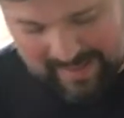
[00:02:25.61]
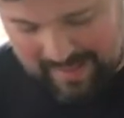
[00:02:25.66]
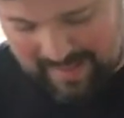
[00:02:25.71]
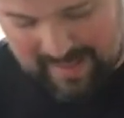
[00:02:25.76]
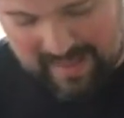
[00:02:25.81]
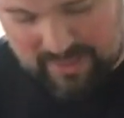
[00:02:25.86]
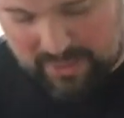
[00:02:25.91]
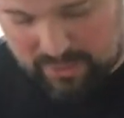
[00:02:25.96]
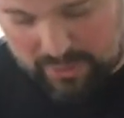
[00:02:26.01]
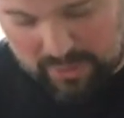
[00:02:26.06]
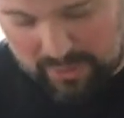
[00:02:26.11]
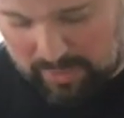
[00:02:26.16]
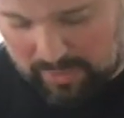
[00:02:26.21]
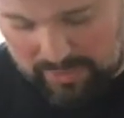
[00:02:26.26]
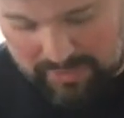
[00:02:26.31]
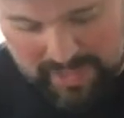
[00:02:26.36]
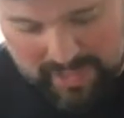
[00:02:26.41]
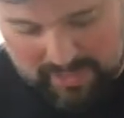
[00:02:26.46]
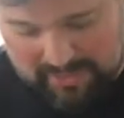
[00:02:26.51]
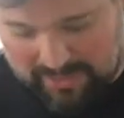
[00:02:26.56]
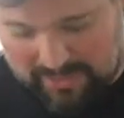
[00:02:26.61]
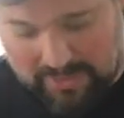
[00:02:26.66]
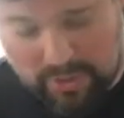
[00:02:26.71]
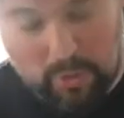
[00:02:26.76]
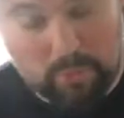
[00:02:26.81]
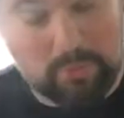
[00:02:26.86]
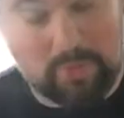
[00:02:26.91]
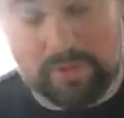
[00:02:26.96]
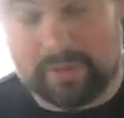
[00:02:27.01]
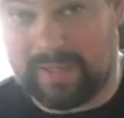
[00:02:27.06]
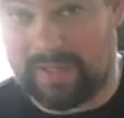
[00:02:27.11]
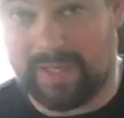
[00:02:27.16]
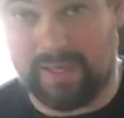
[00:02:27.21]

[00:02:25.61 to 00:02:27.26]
a thing you should put down in your notebook